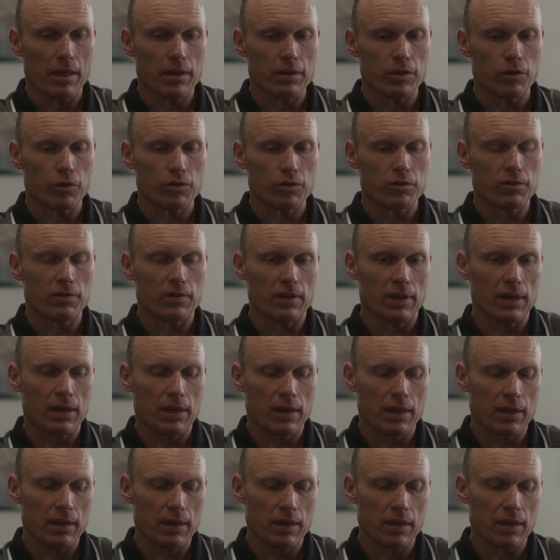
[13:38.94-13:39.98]
You're
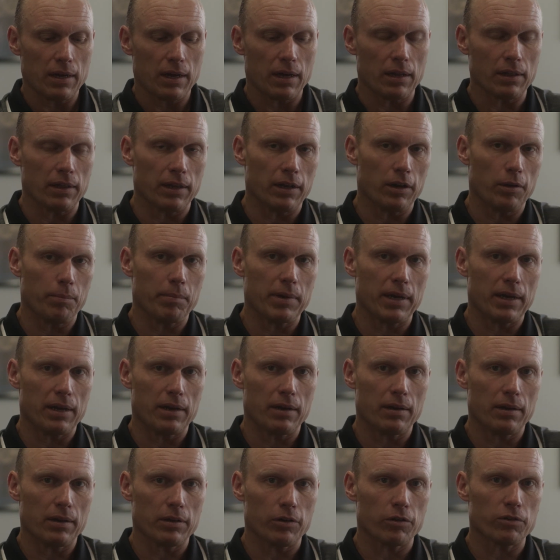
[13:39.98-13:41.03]
seeing
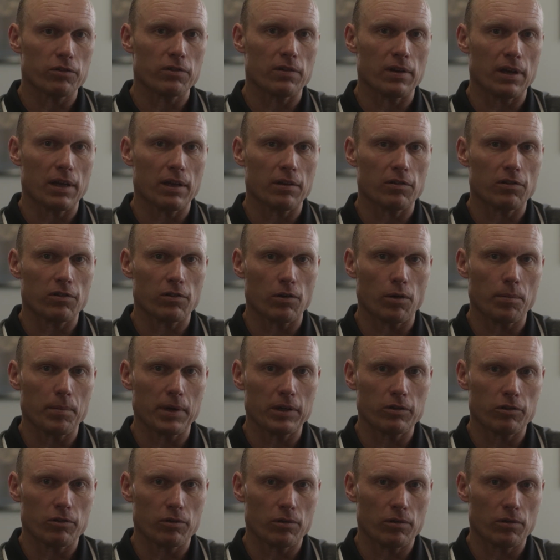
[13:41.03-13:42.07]
so
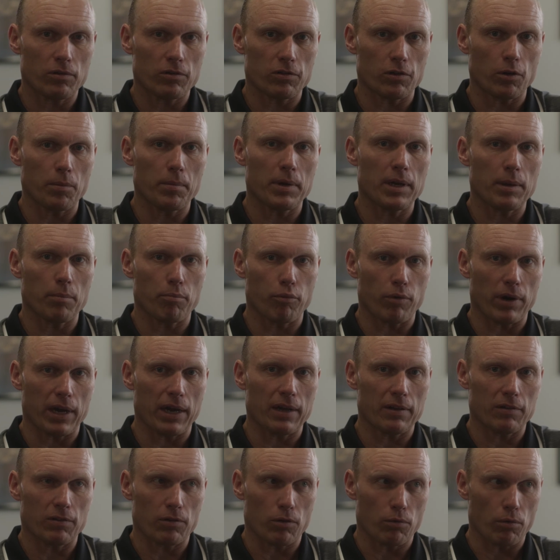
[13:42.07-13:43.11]
many
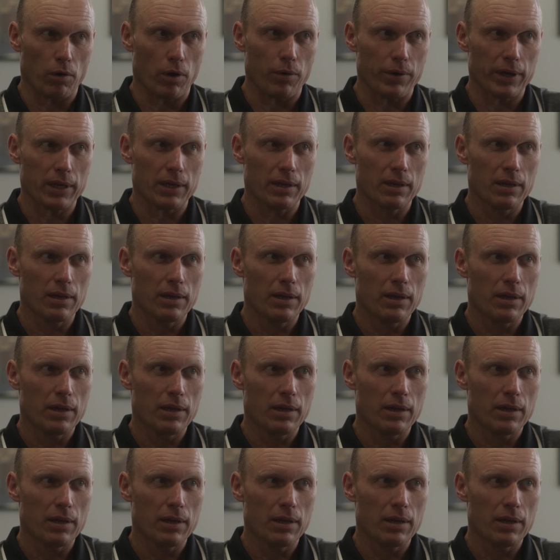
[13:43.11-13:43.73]
brands growing.